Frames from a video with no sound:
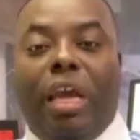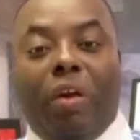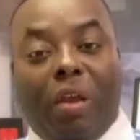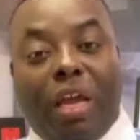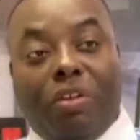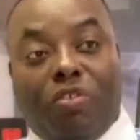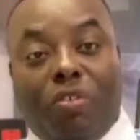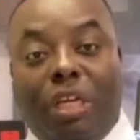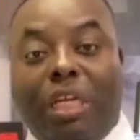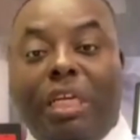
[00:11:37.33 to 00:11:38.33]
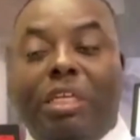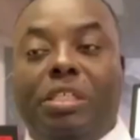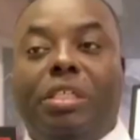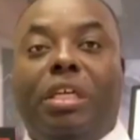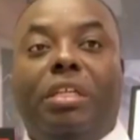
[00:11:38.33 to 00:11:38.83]
airline
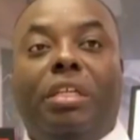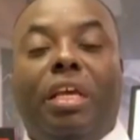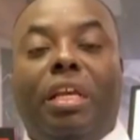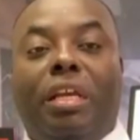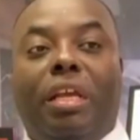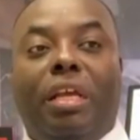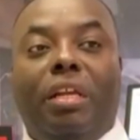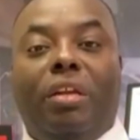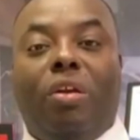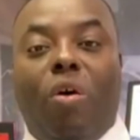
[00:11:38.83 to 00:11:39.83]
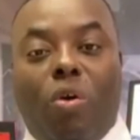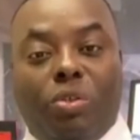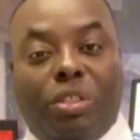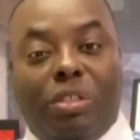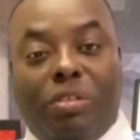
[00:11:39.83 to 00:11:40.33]
treaties and
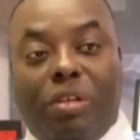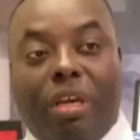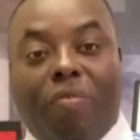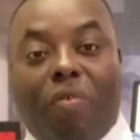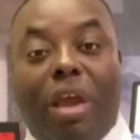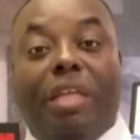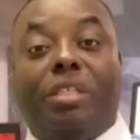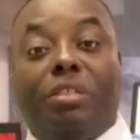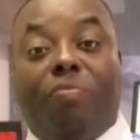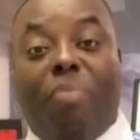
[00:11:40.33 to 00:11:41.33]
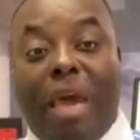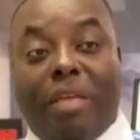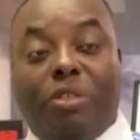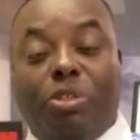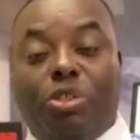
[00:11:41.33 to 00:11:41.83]
laws and rights of
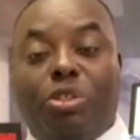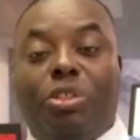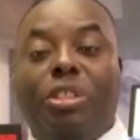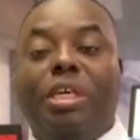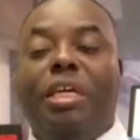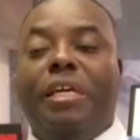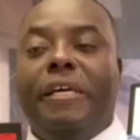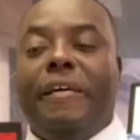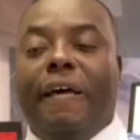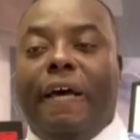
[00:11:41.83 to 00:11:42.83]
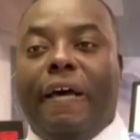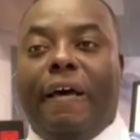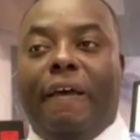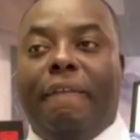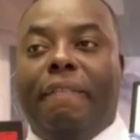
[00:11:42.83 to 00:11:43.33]
passengers
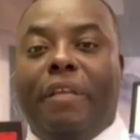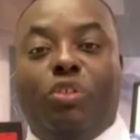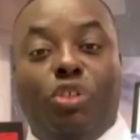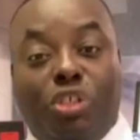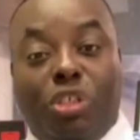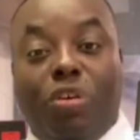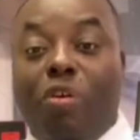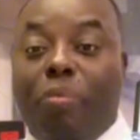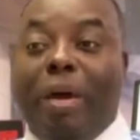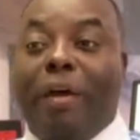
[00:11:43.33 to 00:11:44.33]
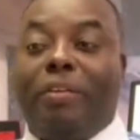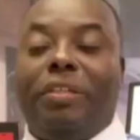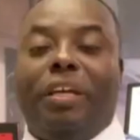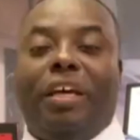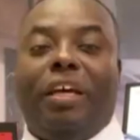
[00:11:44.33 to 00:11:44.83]
that you should know
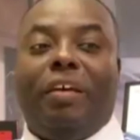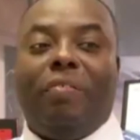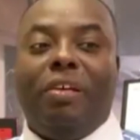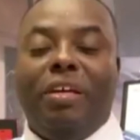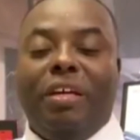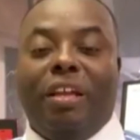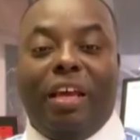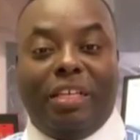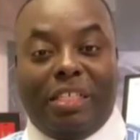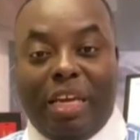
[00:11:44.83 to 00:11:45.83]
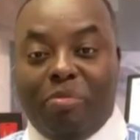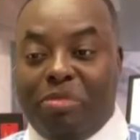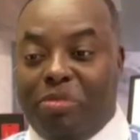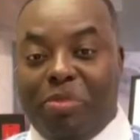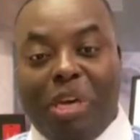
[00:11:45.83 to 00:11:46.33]
about. A lot of
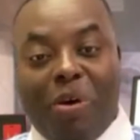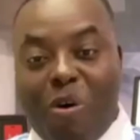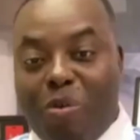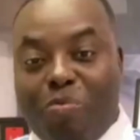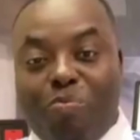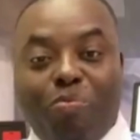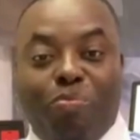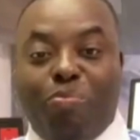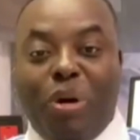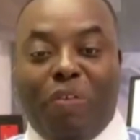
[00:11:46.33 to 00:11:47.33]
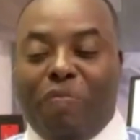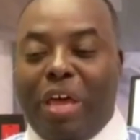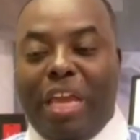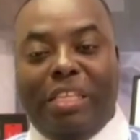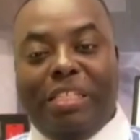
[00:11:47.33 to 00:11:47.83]
times we all book
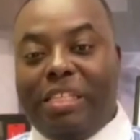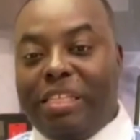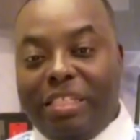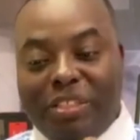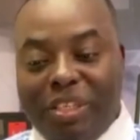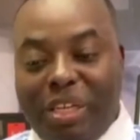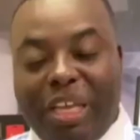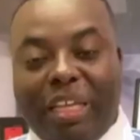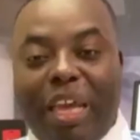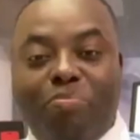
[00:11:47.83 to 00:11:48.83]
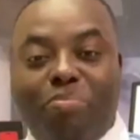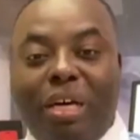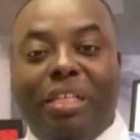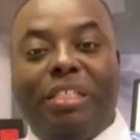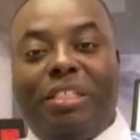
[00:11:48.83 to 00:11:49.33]
flights and just click that
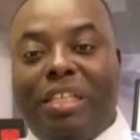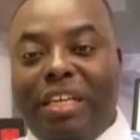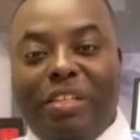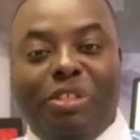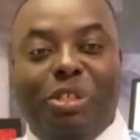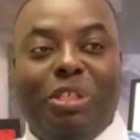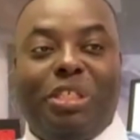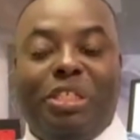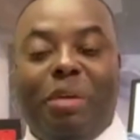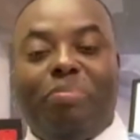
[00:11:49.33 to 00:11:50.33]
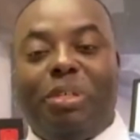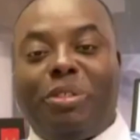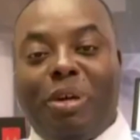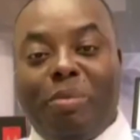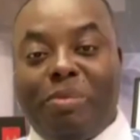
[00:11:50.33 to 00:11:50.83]
button saying that you accept the
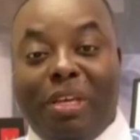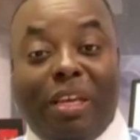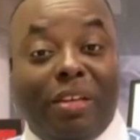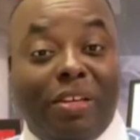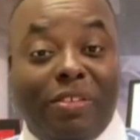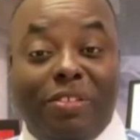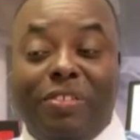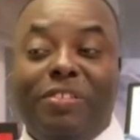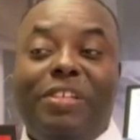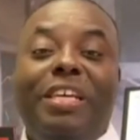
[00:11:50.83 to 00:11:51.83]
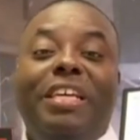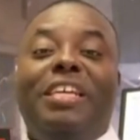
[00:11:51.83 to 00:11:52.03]
terms and conditions.